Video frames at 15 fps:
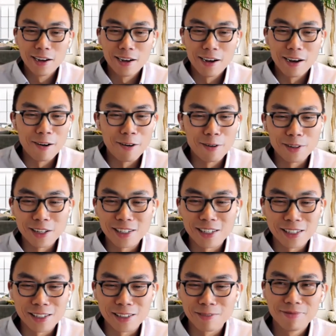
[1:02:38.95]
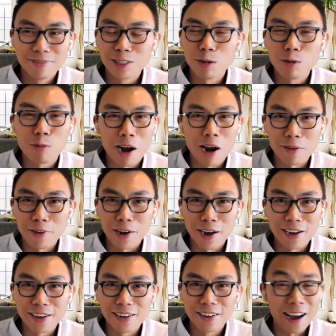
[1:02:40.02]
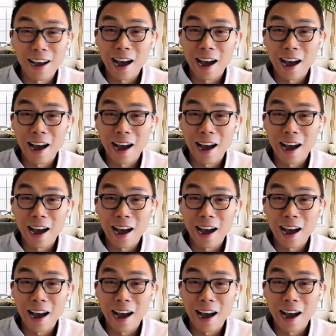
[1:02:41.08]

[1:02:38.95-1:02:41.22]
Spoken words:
oh, this is so gratifying.